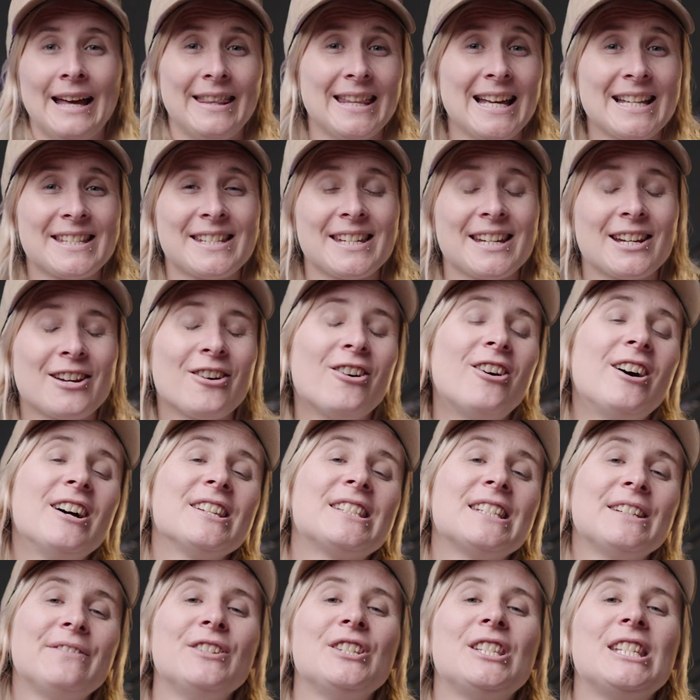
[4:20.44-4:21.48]
And that's it,
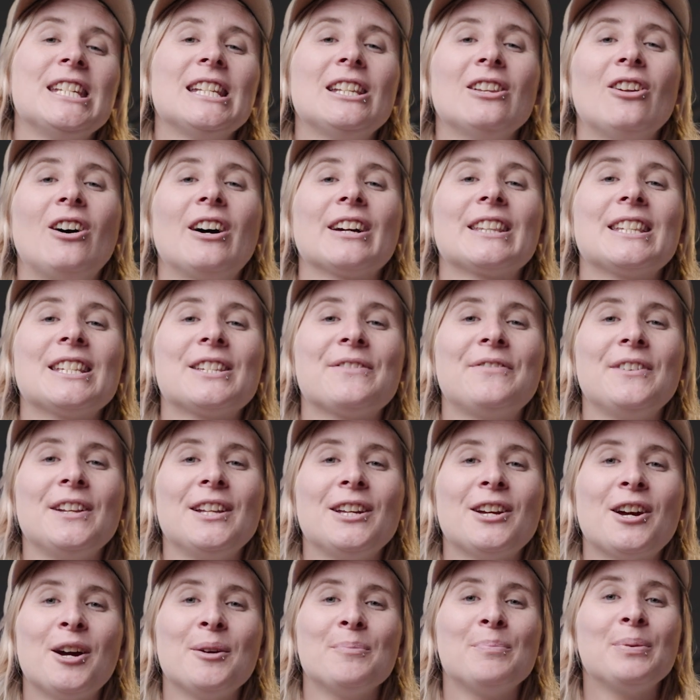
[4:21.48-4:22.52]
guys. If you did like this
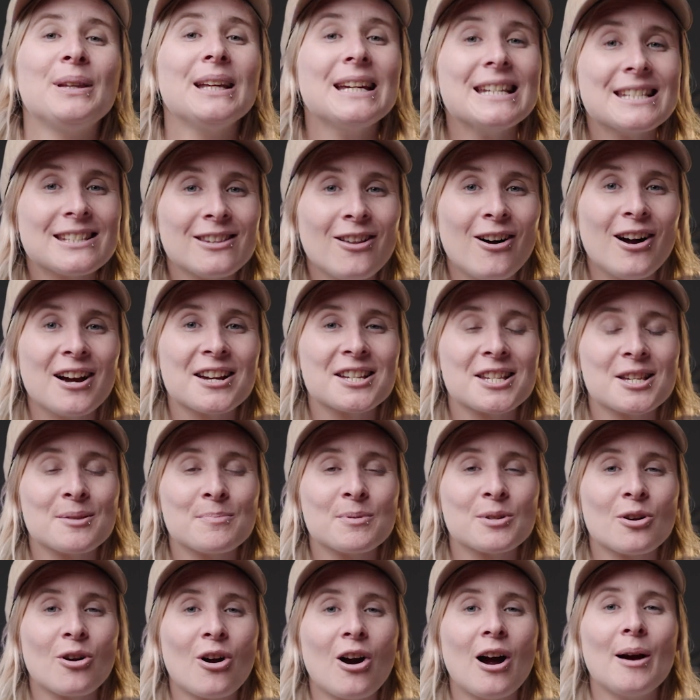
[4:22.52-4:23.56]
video, please like,
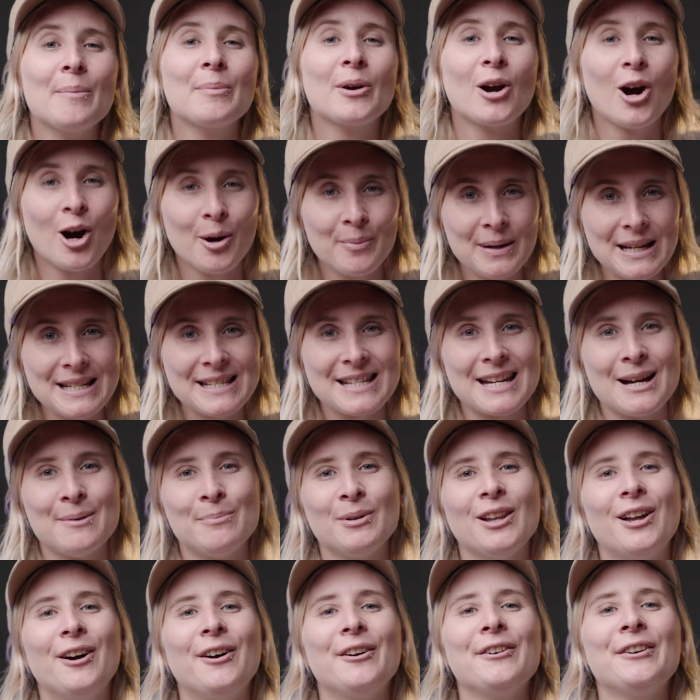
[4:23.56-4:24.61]
subscribe, comment down
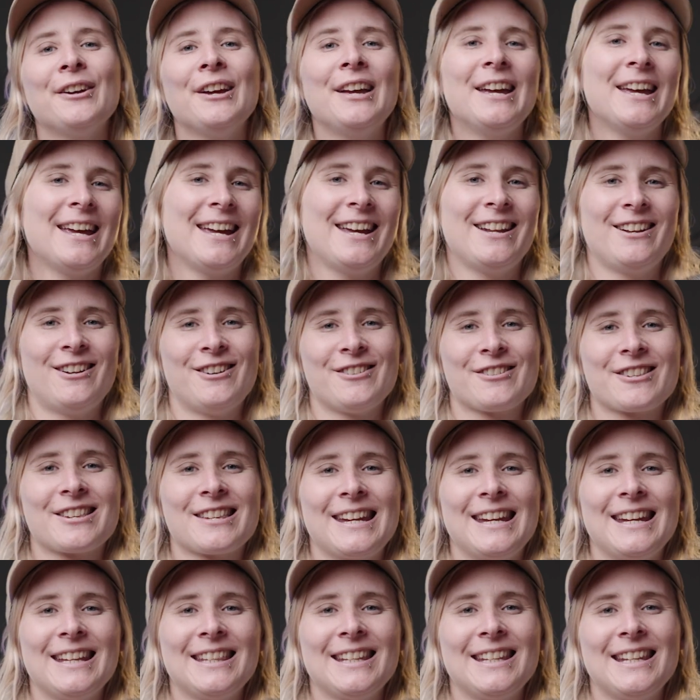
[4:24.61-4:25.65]
below, and I'll
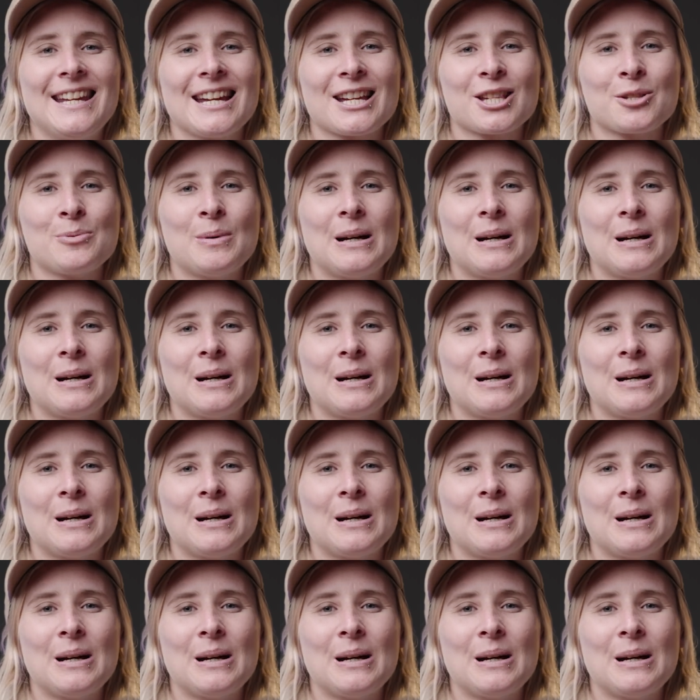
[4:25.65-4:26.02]
see you in the next